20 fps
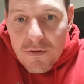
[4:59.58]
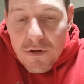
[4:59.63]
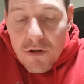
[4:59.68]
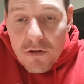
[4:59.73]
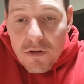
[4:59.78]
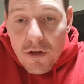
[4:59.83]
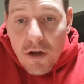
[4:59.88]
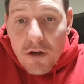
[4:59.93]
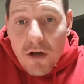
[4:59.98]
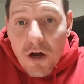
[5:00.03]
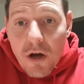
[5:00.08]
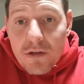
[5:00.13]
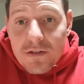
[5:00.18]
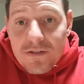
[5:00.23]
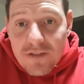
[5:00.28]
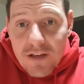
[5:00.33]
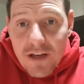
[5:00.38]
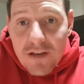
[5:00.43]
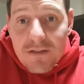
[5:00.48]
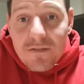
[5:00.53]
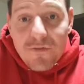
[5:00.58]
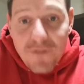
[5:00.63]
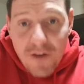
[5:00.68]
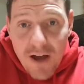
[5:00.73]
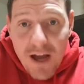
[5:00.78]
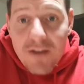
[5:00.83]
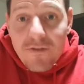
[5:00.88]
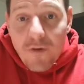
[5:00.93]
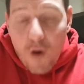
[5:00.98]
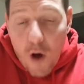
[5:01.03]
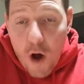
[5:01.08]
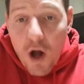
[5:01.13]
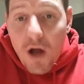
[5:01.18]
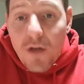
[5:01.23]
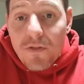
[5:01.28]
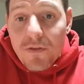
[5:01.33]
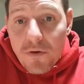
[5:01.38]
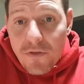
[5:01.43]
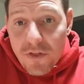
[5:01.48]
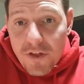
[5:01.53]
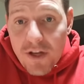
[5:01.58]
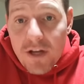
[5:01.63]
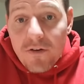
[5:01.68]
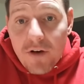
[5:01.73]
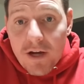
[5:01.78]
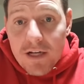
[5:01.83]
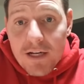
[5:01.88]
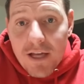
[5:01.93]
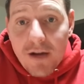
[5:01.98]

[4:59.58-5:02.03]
No, no, it says five on the thing right